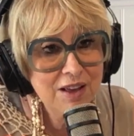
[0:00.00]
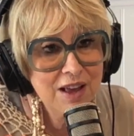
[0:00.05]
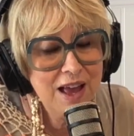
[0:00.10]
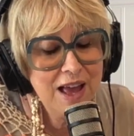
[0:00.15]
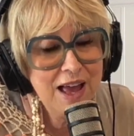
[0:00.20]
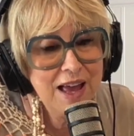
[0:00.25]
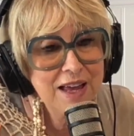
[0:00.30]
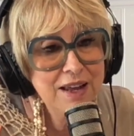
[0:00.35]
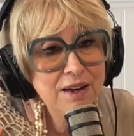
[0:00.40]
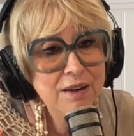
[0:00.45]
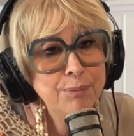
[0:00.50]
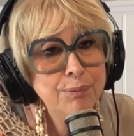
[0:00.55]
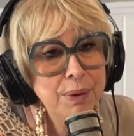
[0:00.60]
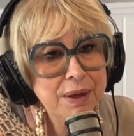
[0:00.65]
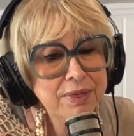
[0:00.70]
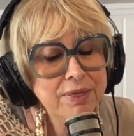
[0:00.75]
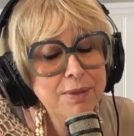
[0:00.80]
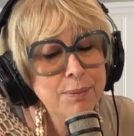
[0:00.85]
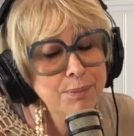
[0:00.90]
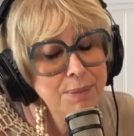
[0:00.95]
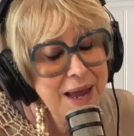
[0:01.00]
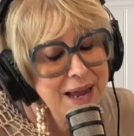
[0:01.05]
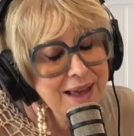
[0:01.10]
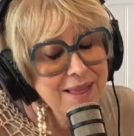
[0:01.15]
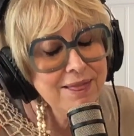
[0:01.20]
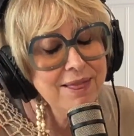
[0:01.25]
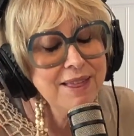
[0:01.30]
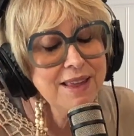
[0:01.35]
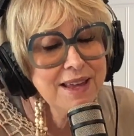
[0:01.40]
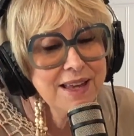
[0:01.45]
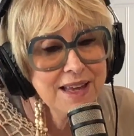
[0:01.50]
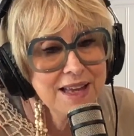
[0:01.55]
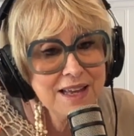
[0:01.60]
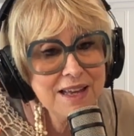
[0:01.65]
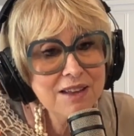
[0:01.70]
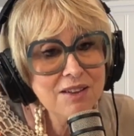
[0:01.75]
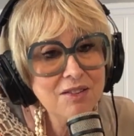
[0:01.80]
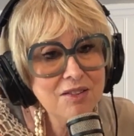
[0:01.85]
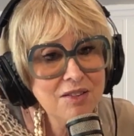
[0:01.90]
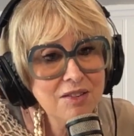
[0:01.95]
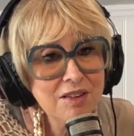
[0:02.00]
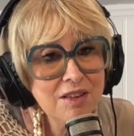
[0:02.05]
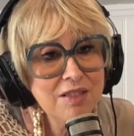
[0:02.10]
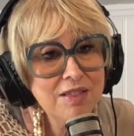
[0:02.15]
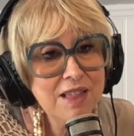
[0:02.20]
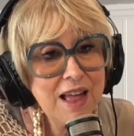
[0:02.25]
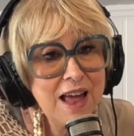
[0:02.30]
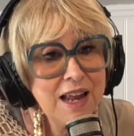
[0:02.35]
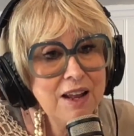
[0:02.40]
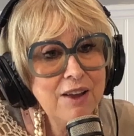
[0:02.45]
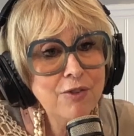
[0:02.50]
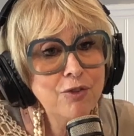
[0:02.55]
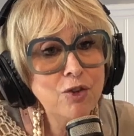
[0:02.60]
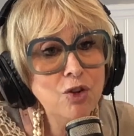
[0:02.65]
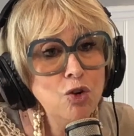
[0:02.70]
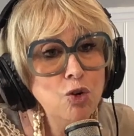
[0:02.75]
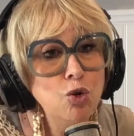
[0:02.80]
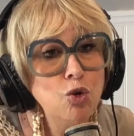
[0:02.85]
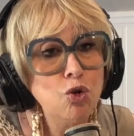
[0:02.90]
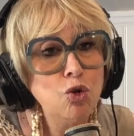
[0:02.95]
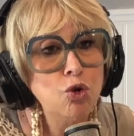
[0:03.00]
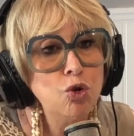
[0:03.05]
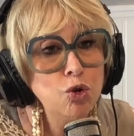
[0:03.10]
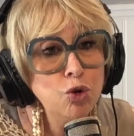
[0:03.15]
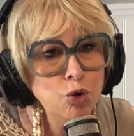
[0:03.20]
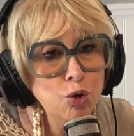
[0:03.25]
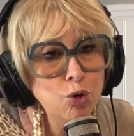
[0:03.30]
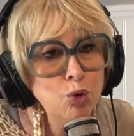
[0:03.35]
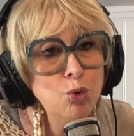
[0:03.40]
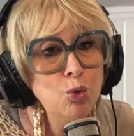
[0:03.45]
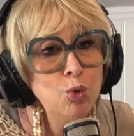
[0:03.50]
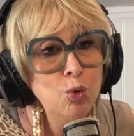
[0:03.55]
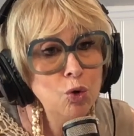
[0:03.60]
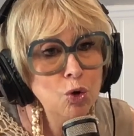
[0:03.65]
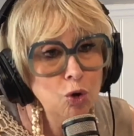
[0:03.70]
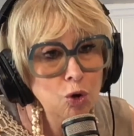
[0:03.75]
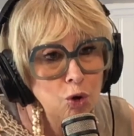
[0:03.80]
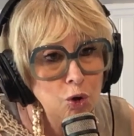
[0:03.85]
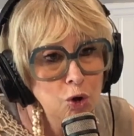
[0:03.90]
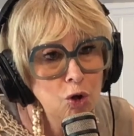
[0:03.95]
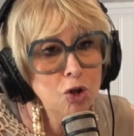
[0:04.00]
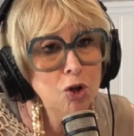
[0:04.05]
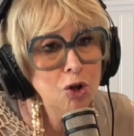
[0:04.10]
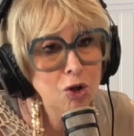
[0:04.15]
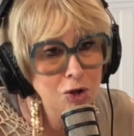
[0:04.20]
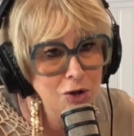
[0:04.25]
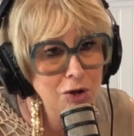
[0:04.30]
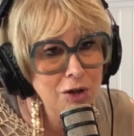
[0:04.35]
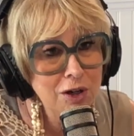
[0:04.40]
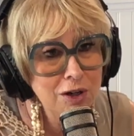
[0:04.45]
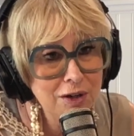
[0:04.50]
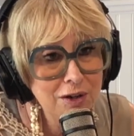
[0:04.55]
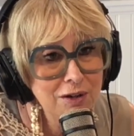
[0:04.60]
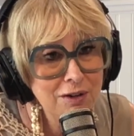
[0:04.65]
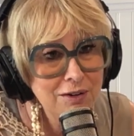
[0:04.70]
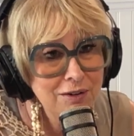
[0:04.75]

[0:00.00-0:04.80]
But the main thing is that if you do look good